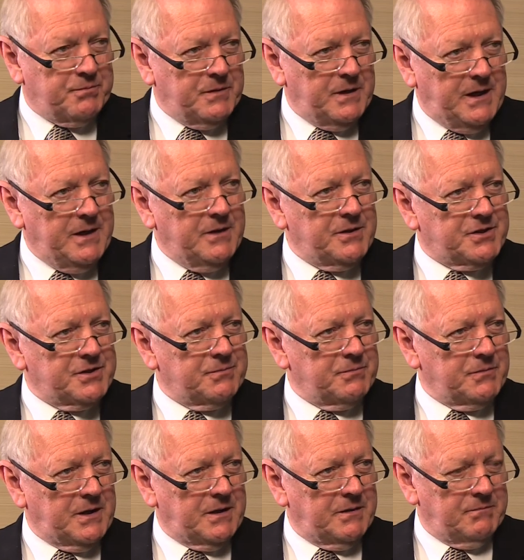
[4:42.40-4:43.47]
here it's
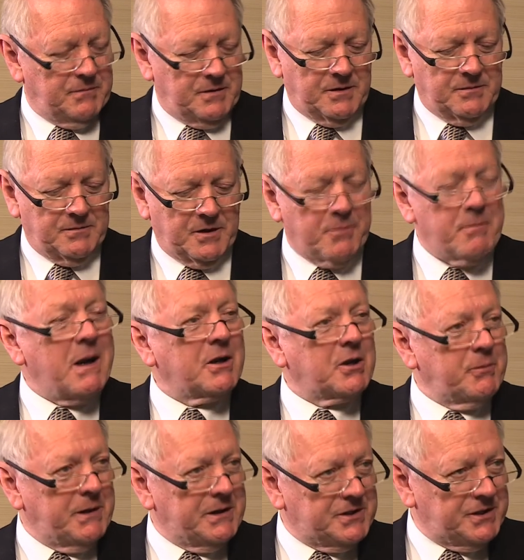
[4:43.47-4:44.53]
an, an
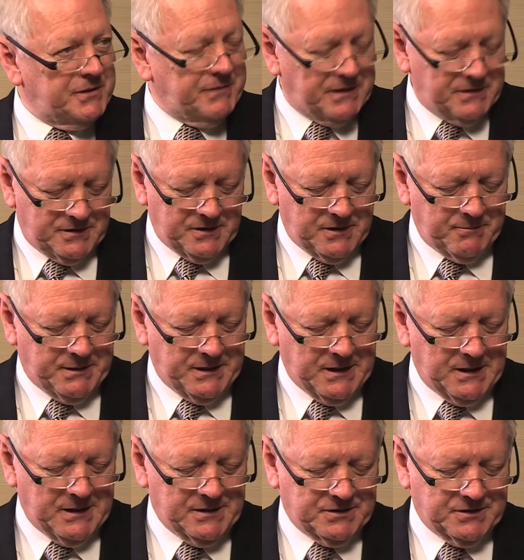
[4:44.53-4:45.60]
amalgamated event,
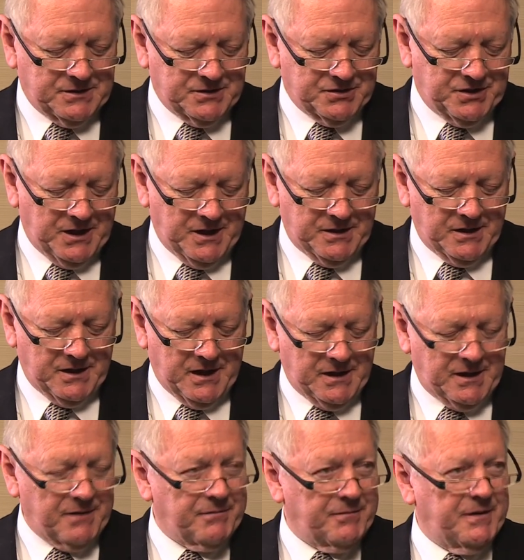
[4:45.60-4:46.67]
MPLS, SDN,
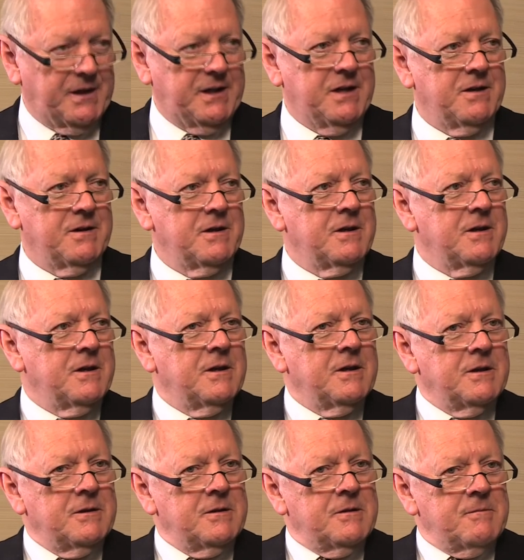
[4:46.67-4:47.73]
NFV
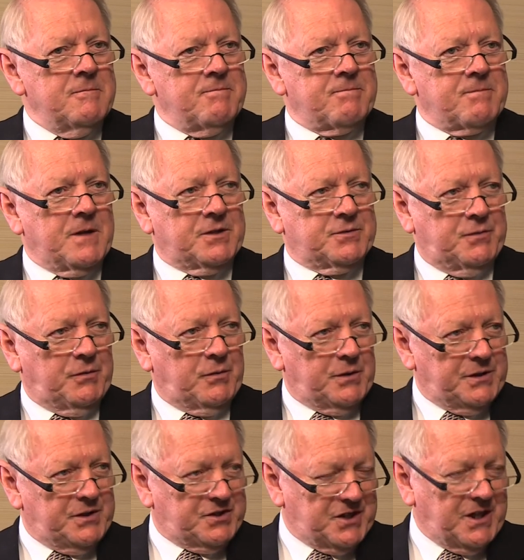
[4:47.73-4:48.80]
as we've
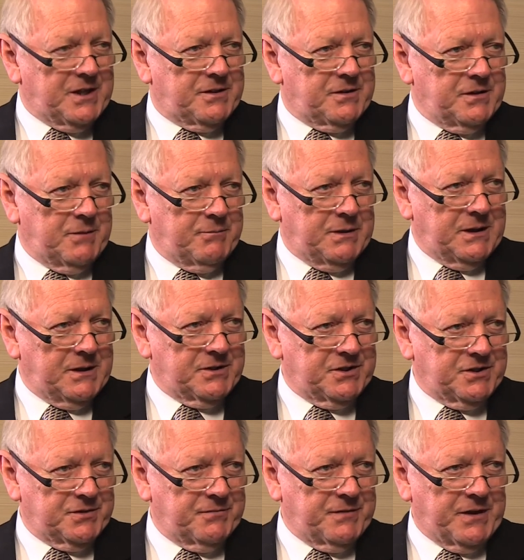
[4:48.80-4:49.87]
already said, MPLS
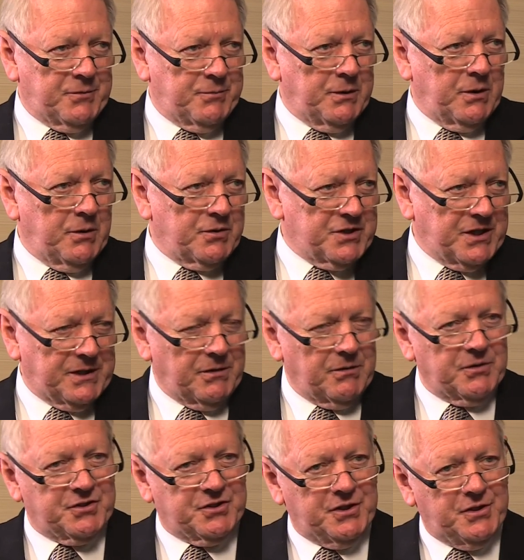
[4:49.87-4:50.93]
is a venerable old
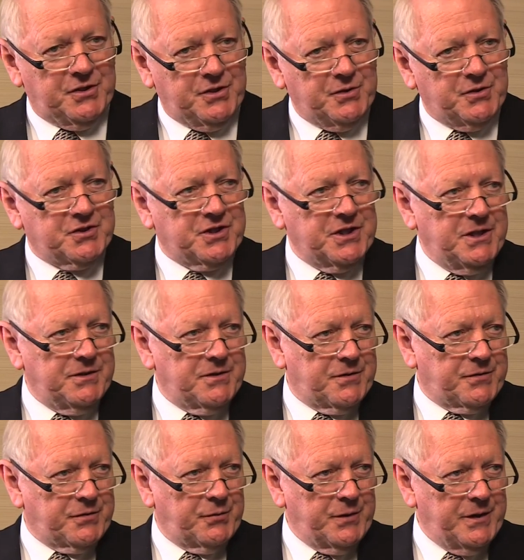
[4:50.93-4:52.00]
technology. Do you see the
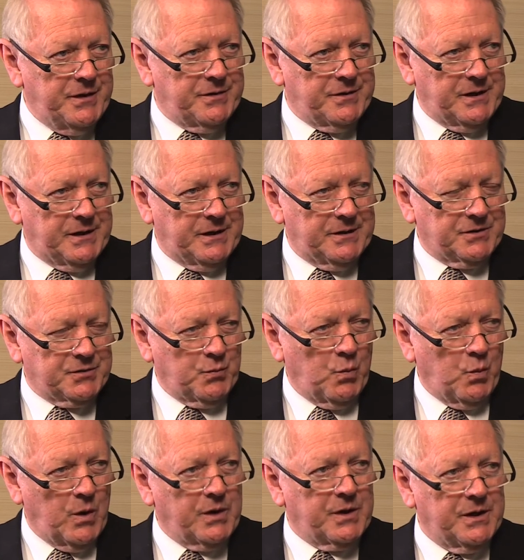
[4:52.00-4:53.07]
three things
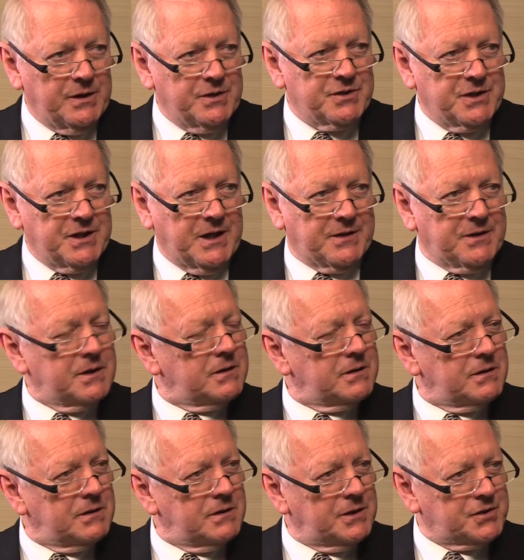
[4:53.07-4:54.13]
working together
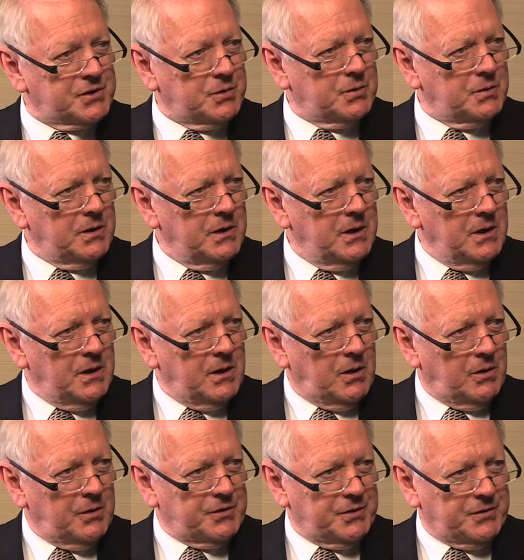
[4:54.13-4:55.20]
at all,
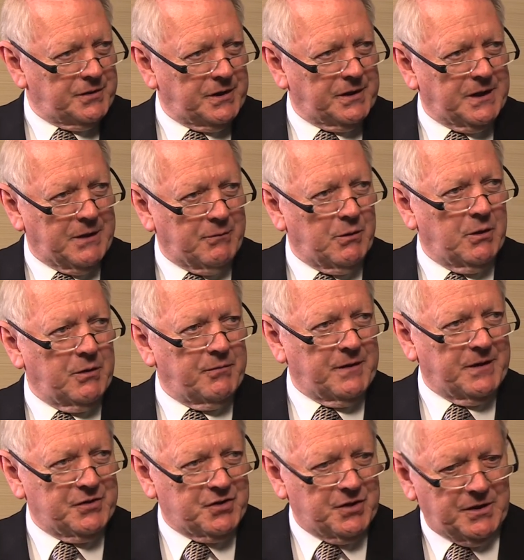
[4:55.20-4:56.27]
or do you think they will
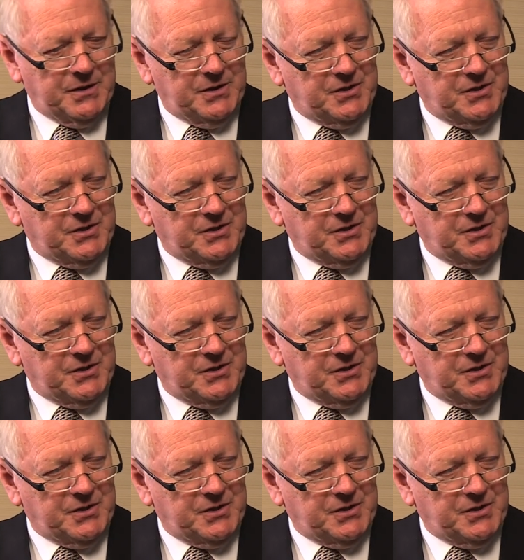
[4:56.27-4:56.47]
eventually